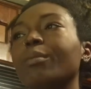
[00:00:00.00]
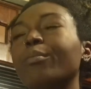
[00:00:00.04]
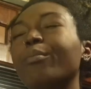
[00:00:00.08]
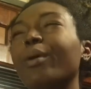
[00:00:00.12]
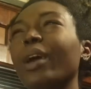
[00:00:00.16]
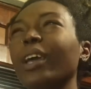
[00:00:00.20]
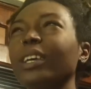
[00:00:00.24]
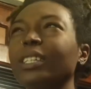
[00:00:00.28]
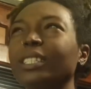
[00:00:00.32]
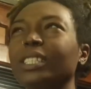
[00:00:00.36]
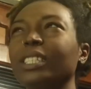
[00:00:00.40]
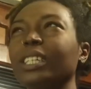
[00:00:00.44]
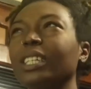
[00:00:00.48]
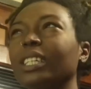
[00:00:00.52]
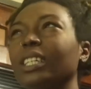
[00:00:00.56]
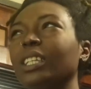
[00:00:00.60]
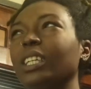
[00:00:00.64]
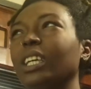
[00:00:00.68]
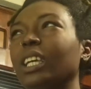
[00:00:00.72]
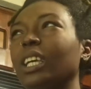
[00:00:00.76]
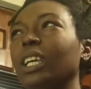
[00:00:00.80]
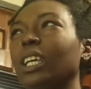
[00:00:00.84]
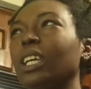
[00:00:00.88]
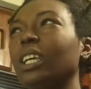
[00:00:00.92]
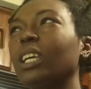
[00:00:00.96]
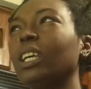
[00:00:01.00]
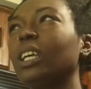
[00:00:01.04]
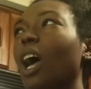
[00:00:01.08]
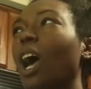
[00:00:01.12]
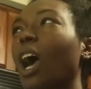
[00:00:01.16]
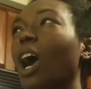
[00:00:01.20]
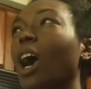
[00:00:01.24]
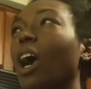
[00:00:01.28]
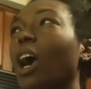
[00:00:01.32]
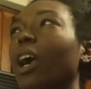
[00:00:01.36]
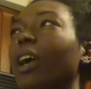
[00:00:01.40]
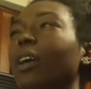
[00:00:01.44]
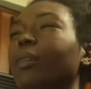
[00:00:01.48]
basically
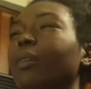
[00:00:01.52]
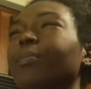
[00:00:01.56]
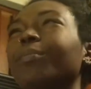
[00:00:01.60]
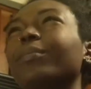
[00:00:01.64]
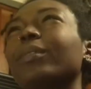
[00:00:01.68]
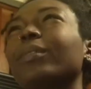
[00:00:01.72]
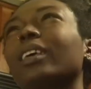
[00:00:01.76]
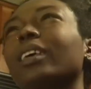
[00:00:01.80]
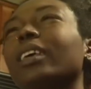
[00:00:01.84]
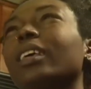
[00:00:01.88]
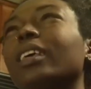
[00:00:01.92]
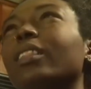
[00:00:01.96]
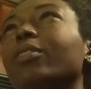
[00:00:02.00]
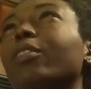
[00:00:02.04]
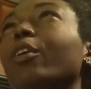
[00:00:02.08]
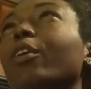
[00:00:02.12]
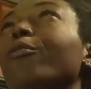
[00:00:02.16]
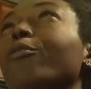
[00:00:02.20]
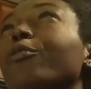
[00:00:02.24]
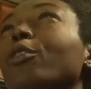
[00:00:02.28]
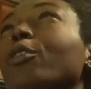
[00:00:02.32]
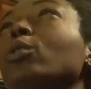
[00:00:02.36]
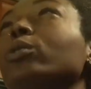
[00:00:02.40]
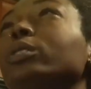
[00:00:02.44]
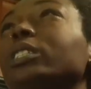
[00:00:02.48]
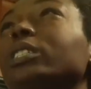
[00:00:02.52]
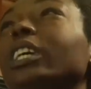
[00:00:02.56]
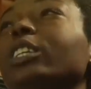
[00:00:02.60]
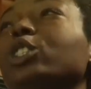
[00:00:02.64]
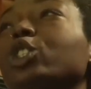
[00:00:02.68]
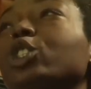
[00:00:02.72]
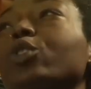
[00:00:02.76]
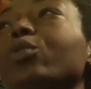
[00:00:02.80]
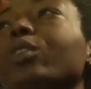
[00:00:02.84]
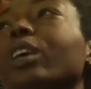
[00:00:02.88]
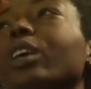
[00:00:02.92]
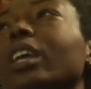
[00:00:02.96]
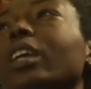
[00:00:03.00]
the foods that
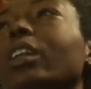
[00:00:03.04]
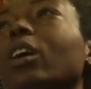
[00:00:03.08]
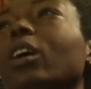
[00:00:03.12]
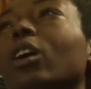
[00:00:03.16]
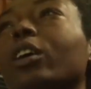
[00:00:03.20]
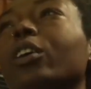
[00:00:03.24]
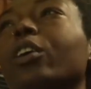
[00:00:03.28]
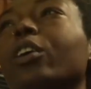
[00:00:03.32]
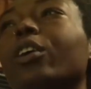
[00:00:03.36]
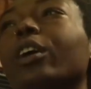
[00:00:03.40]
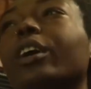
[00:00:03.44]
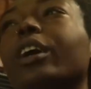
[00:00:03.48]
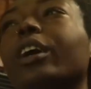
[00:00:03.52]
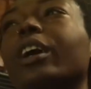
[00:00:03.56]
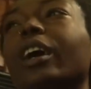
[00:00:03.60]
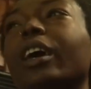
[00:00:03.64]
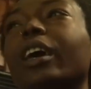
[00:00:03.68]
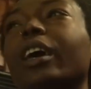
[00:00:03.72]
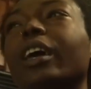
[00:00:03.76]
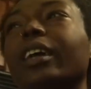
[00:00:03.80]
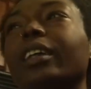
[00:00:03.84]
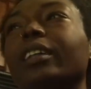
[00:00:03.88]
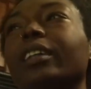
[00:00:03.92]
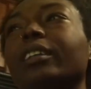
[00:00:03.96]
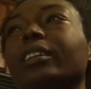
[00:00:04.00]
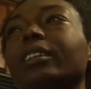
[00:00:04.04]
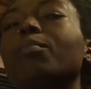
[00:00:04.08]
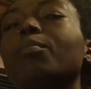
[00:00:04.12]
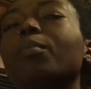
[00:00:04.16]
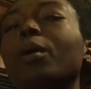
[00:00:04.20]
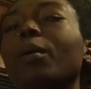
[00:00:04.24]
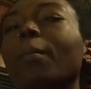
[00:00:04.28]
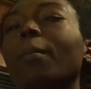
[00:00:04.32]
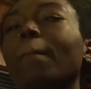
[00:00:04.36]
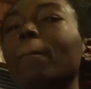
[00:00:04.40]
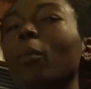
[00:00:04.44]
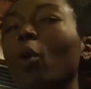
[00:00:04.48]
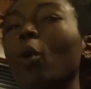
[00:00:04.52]
you eat on your cut,
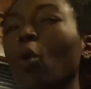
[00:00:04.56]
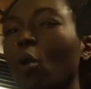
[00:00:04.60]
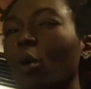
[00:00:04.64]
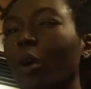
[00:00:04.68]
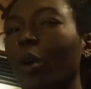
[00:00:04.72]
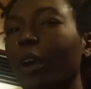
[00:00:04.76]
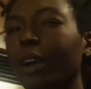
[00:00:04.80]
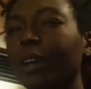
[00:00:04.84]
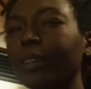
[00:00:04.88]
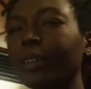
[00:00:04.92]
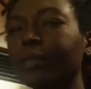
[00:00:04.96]
but more.